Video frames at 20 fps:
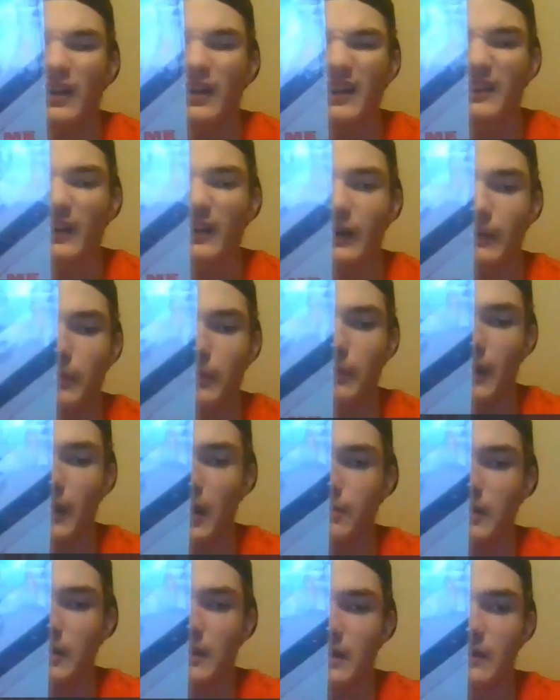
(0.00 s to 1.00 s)
songs like
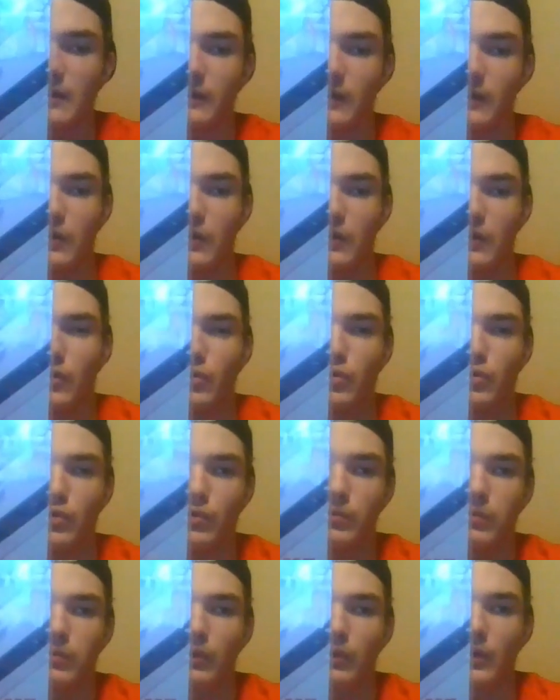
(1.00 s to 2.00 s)
Baby It's
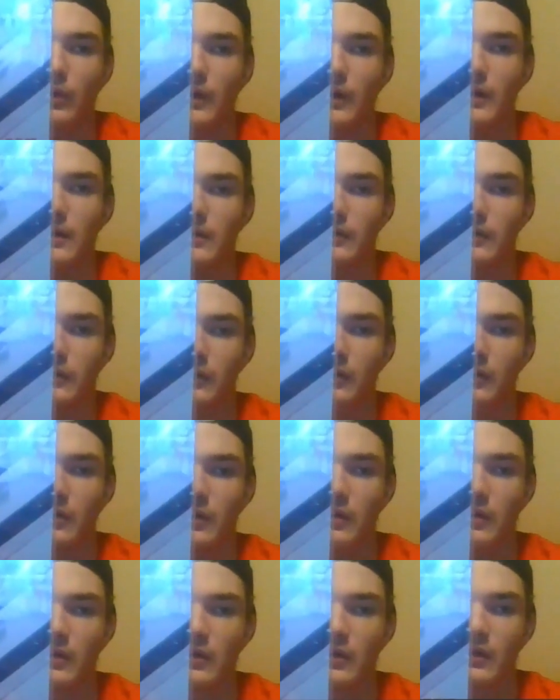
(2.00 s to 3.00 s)
You, Boys
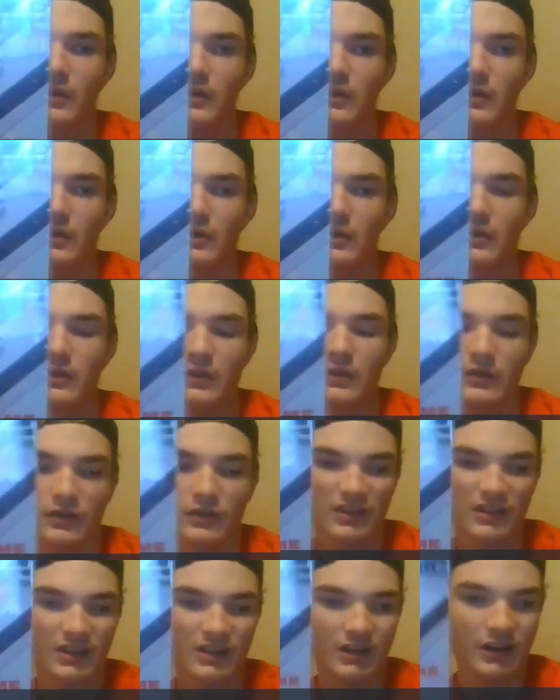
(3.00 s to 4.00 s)

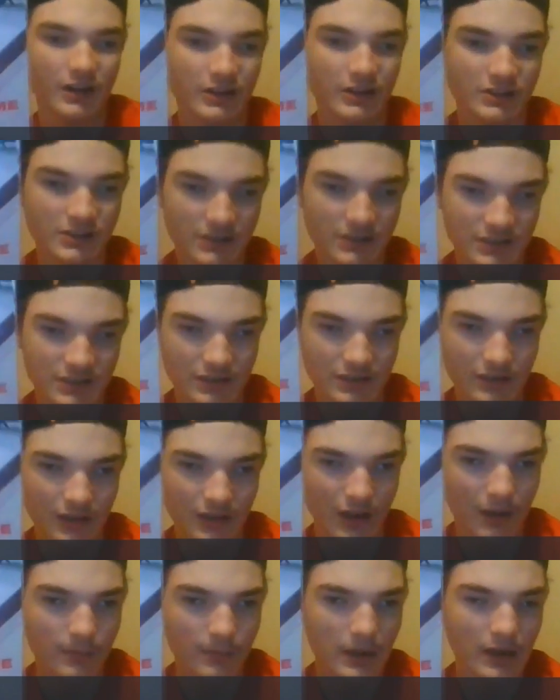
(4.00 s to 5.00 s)
are just,
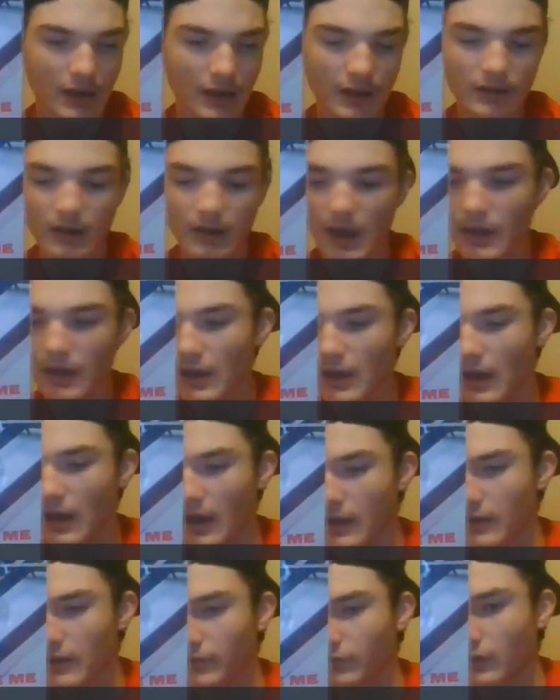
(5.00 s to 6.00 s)
I mean, I
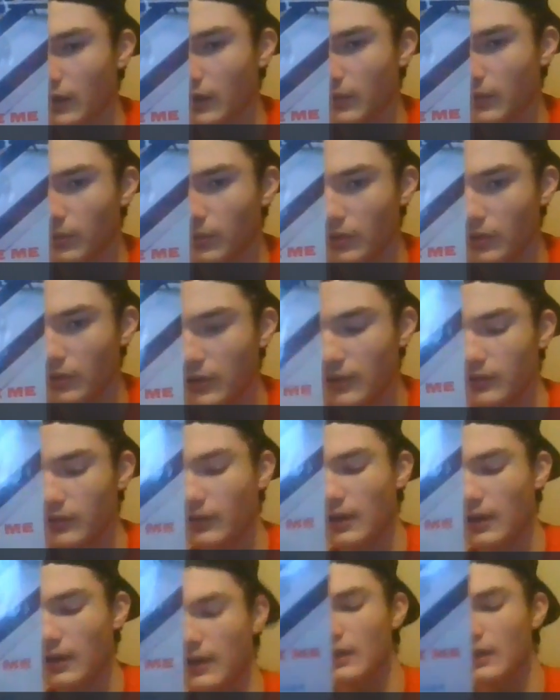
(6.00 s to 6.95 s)
kind of like Boys.